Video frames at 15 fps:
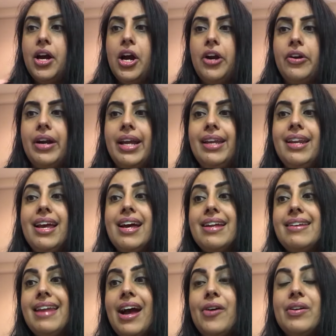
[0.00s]
All right,
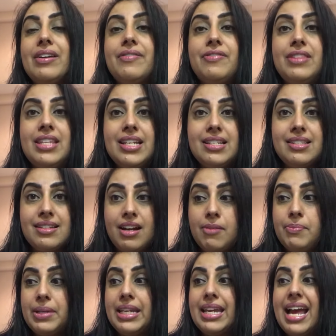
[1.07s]
now if this
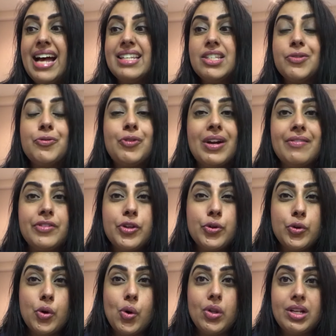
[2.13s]
company has a revenue
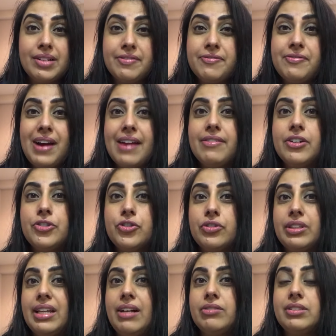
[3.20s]
goal of
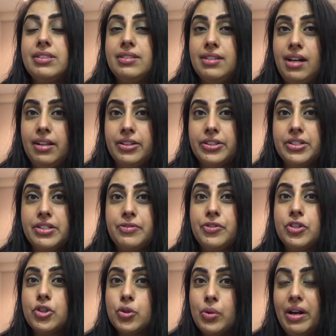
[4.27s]
$500,000
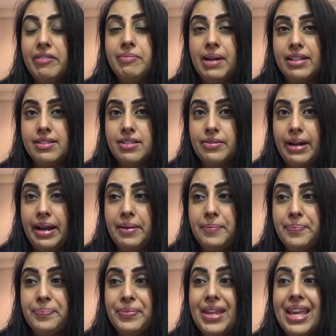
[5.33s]
for 12 months, right?